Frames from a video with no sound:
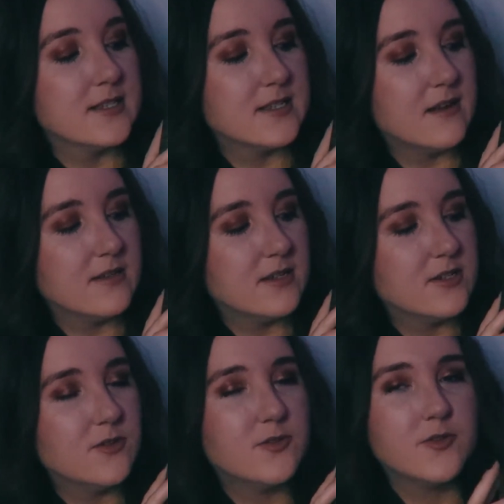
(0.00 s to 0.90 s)
lasagna
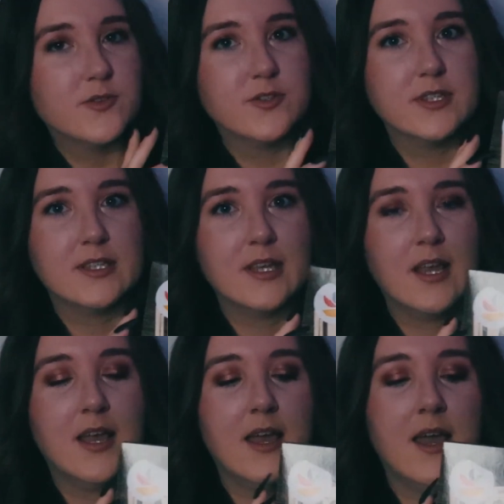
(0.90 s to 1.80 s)
noodles,
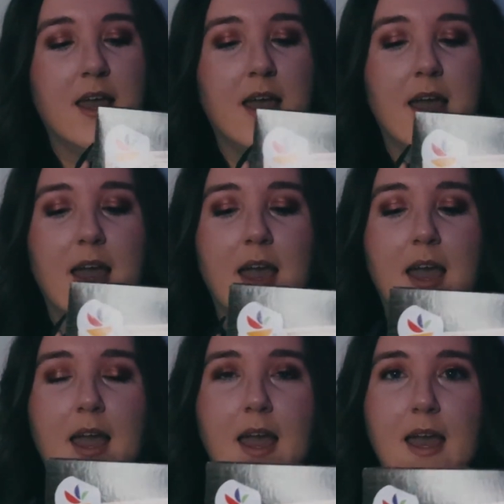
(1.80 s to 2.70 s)

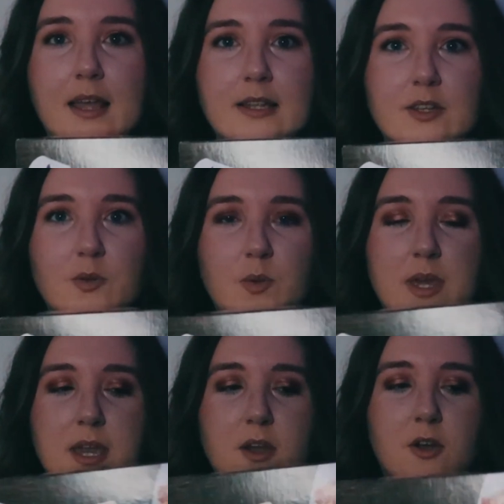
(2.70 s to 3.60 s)
and
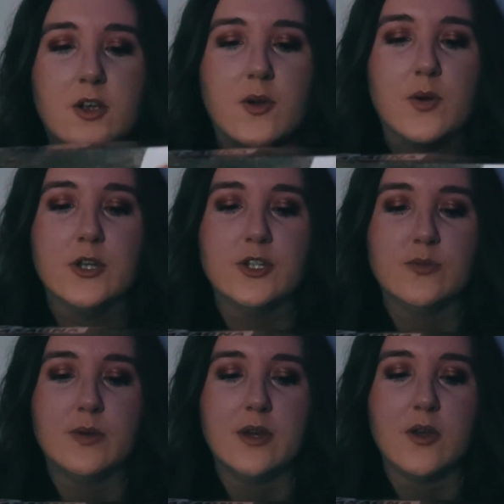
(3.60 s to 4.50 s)
we are going to
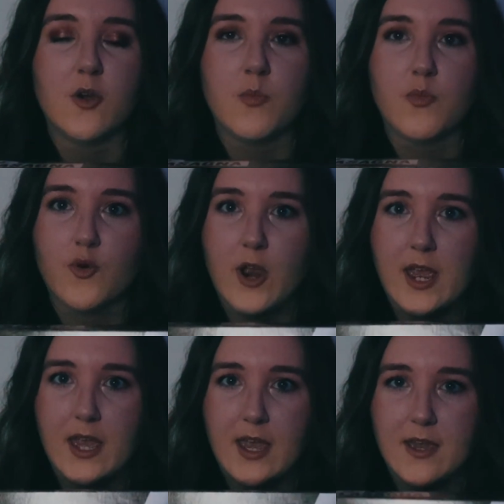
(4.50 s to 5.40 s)
be
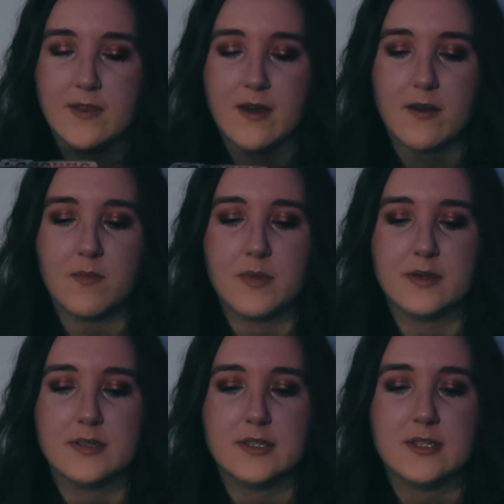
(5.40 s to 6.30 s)
breaking
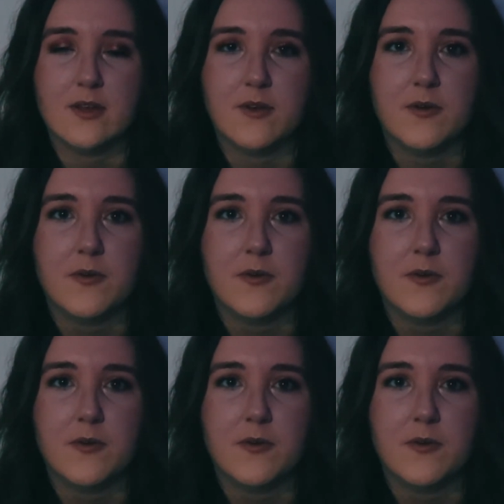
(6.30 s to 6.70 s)
them, so